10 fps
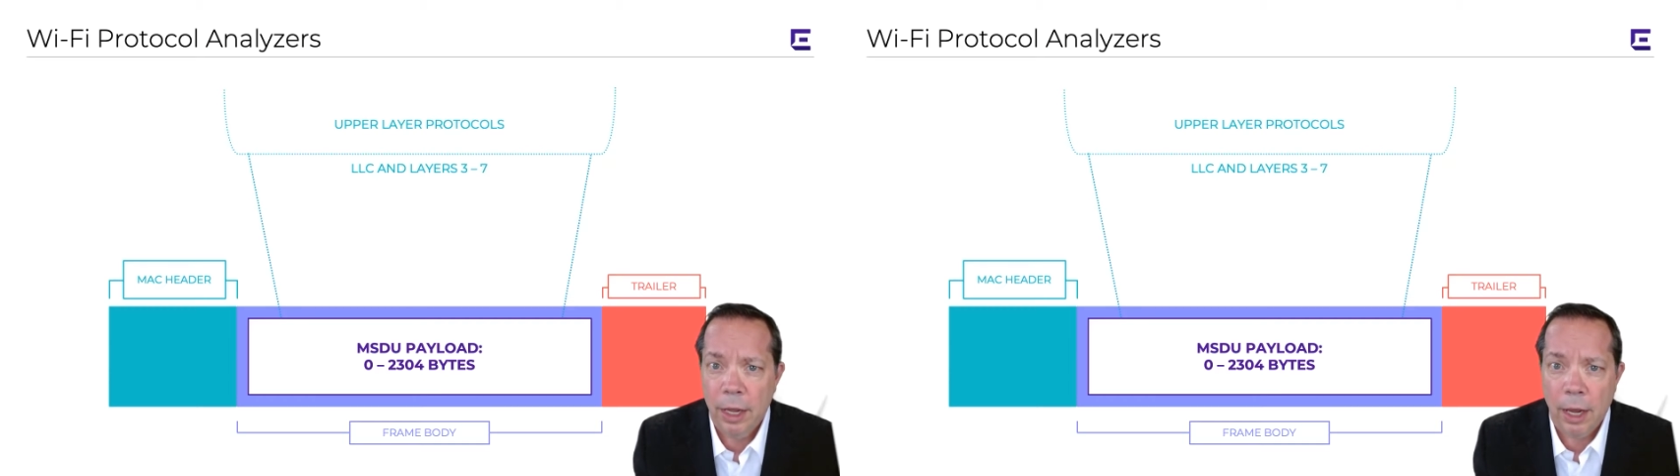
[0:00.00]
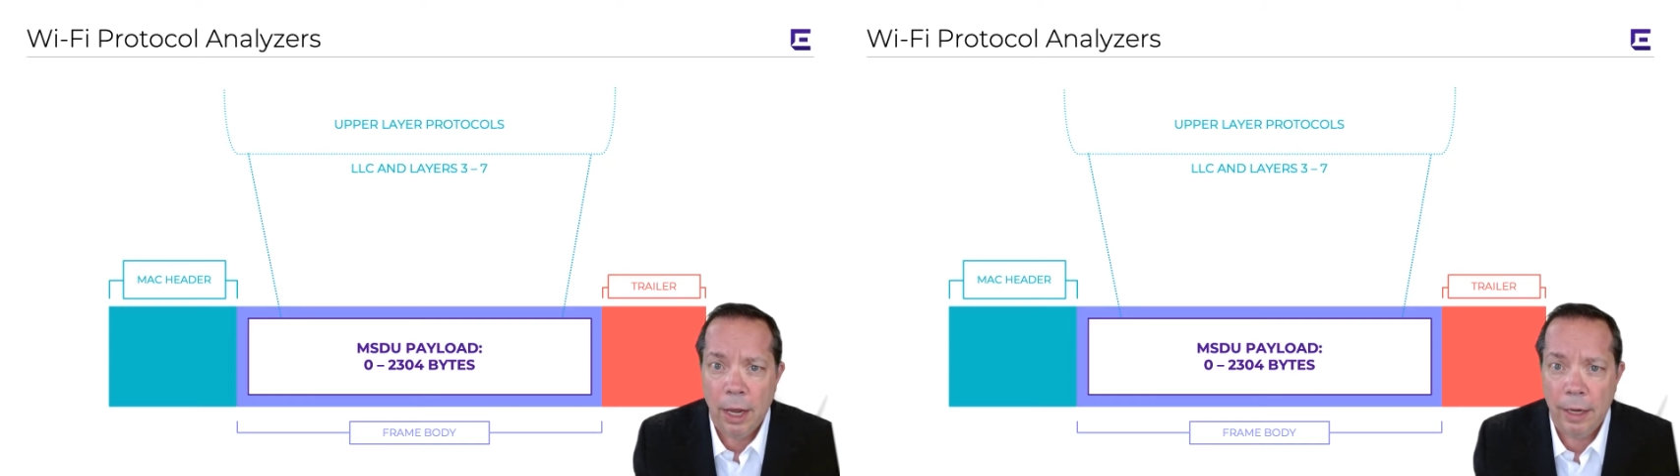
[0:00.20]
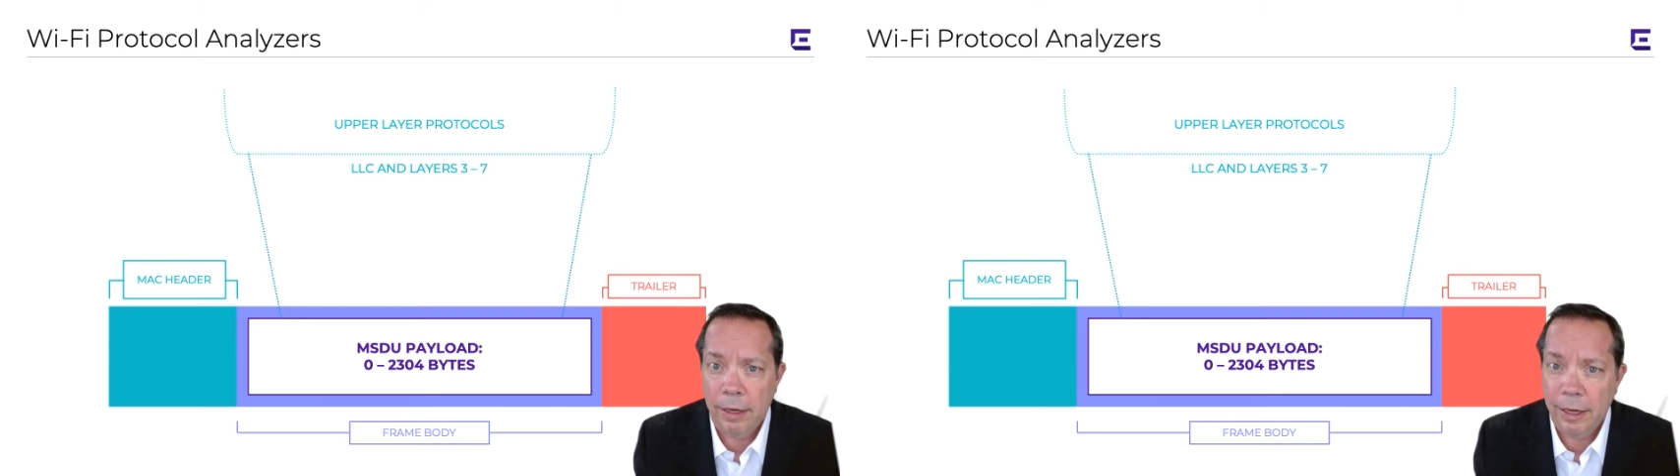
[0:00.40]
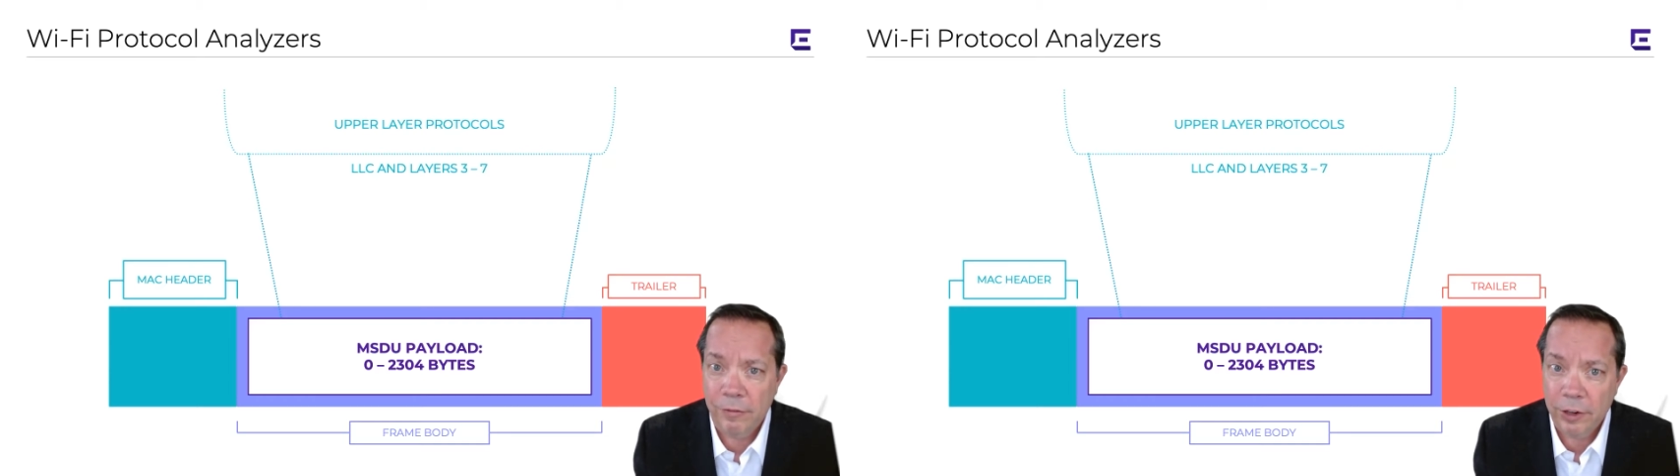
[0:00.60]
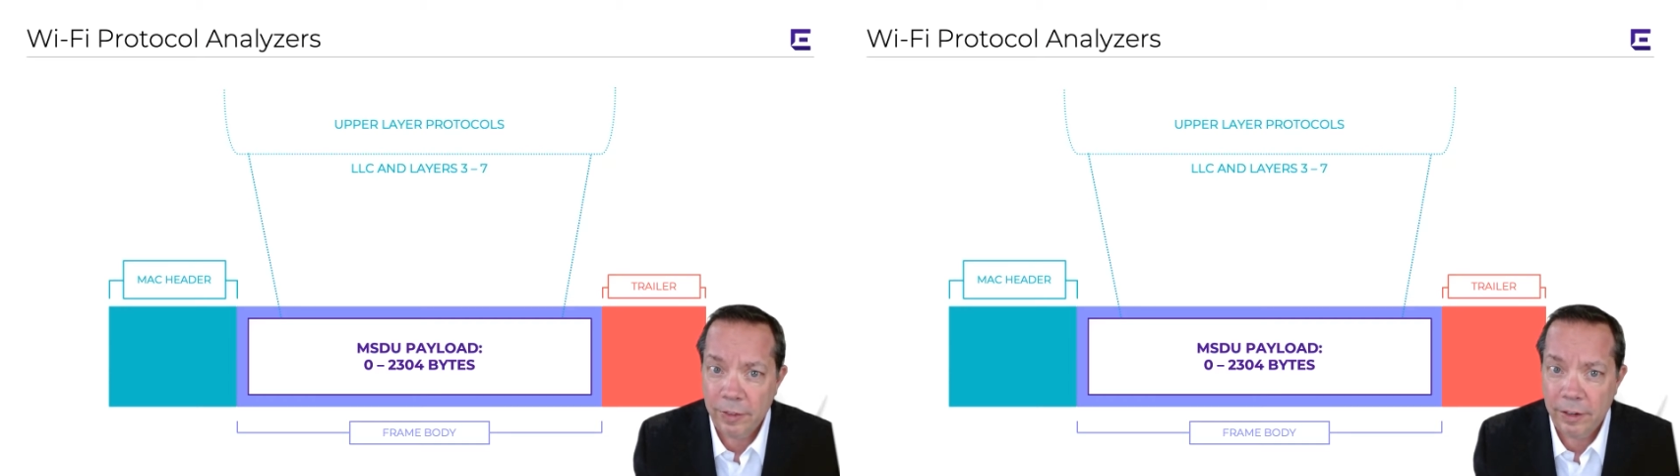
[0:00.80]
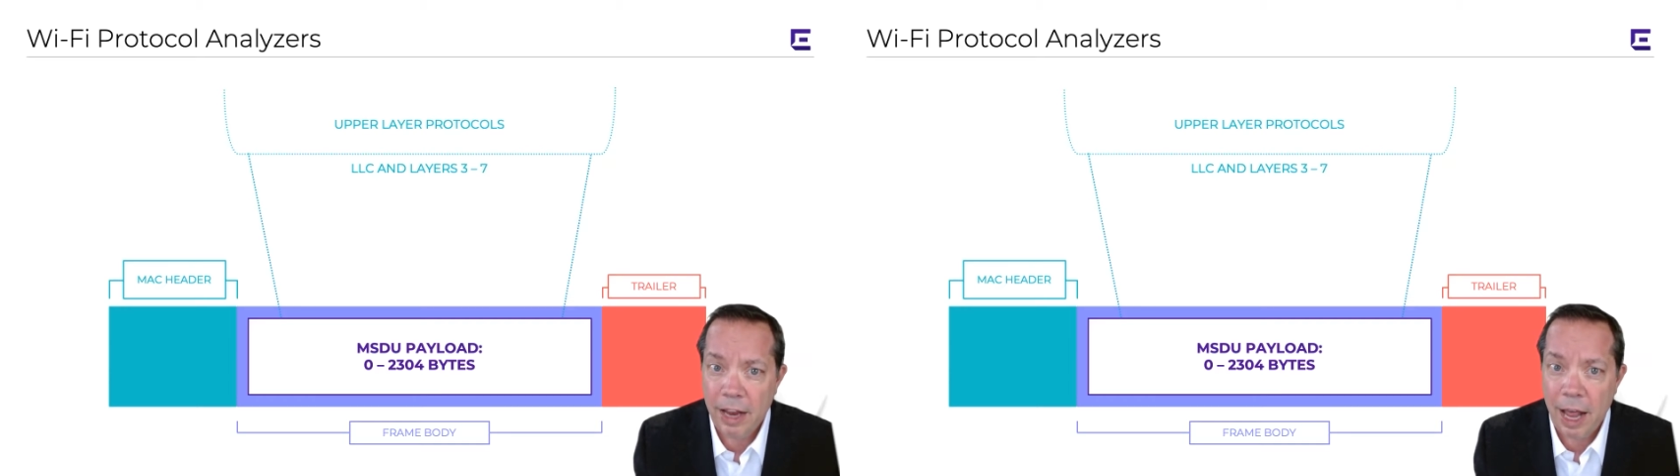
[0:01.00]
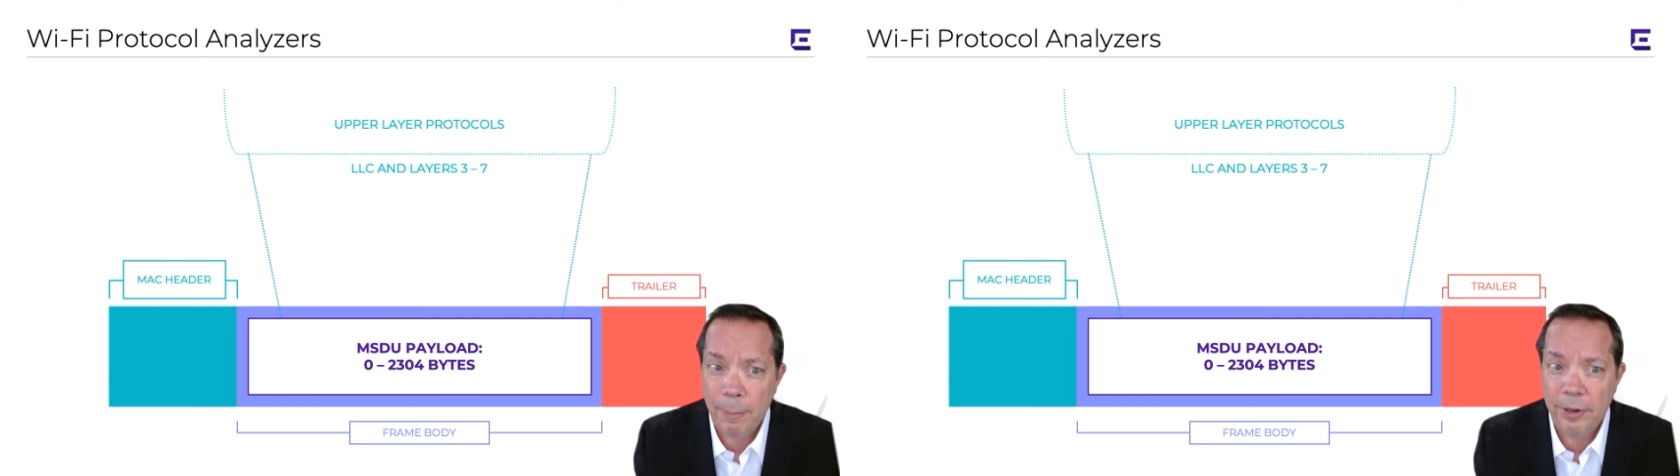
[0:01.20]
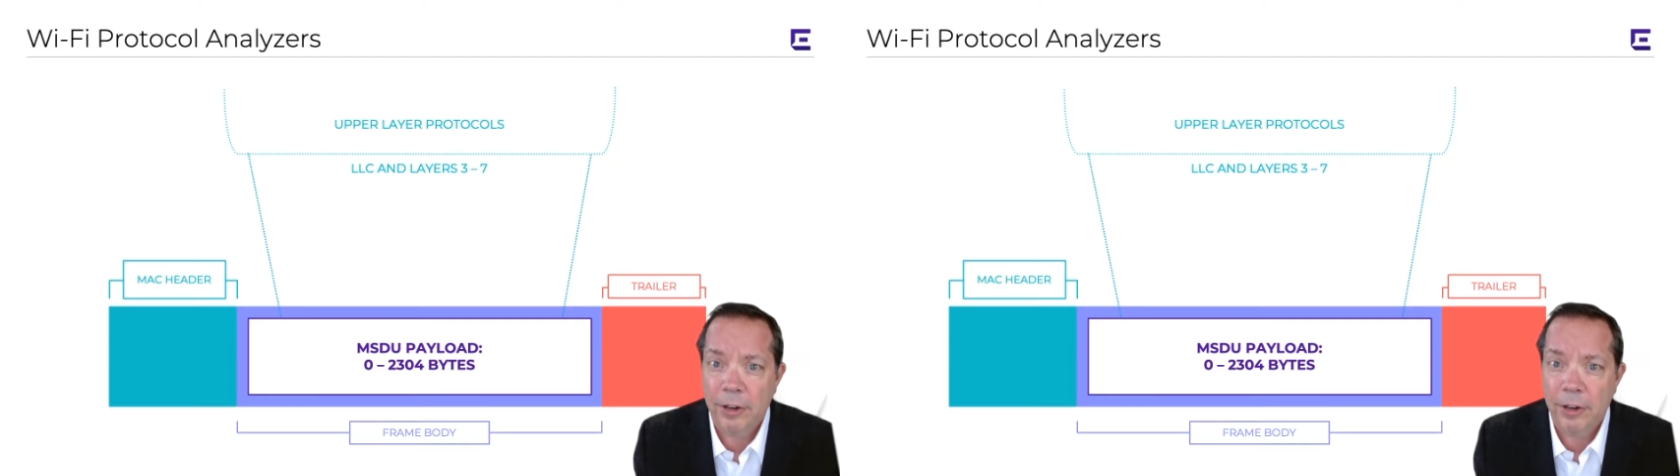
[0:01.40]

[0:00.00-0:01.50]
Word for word: Uh, if you're at the top of